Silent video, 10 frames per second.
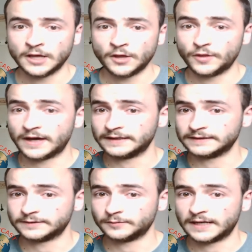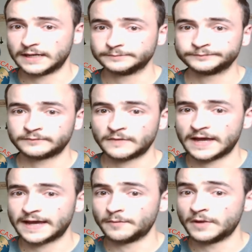the plan.
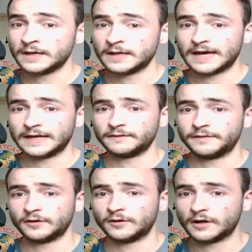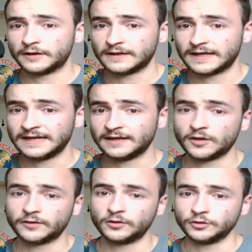And if there are any
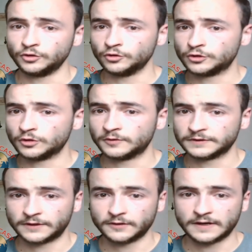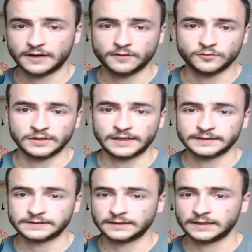other YouTubers out there that would
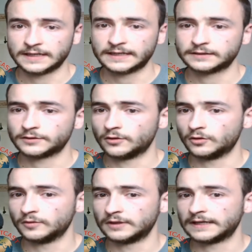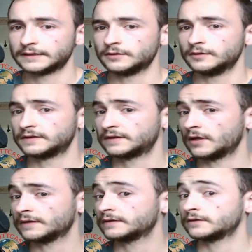like to connect or would like to
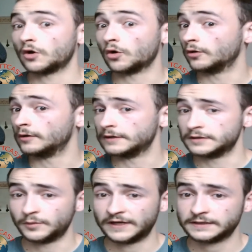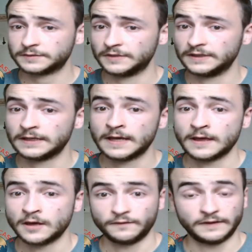discuss or debate me,
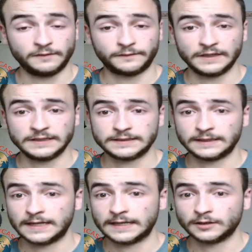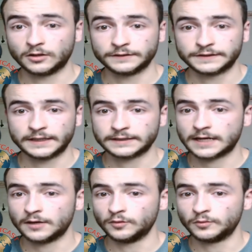feel free to get in contact.
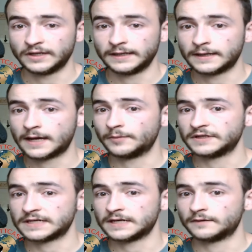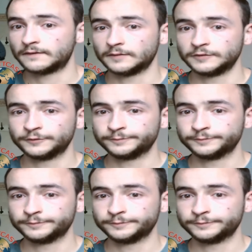I would be happy to hear from you.